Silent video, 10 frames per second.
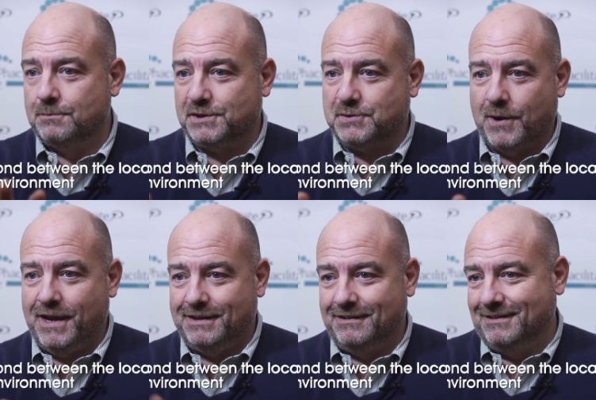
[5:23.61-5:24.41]

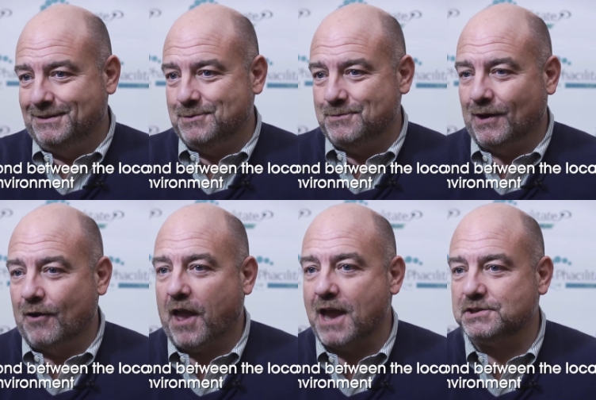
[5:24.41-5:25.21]
between the
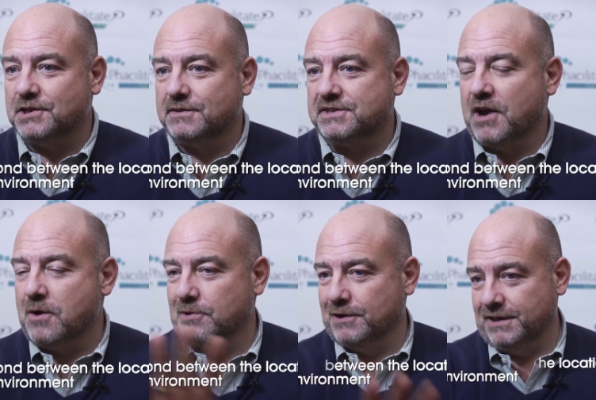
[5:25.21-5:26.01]
location of a
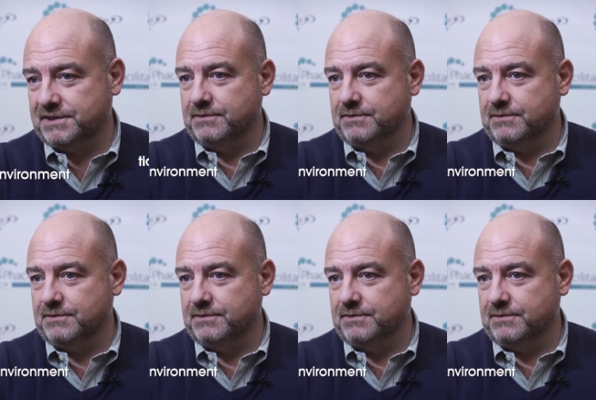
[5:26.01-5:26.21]
sample and its